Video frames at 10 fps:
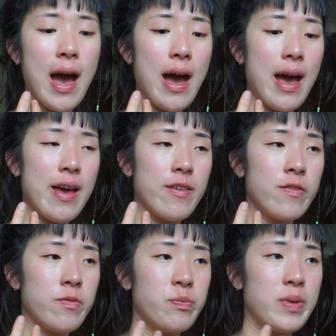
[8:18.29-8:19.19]

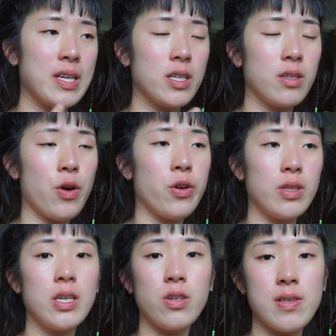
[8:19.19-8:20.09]
I've been
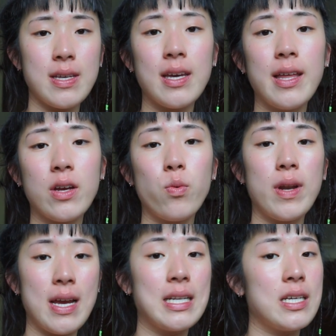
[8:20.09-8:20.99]
only using it like when
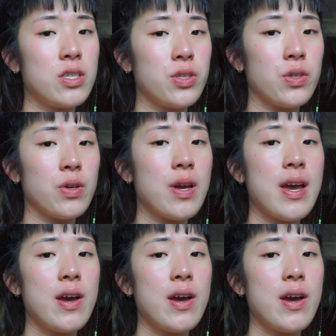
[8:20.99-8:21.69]
I need to,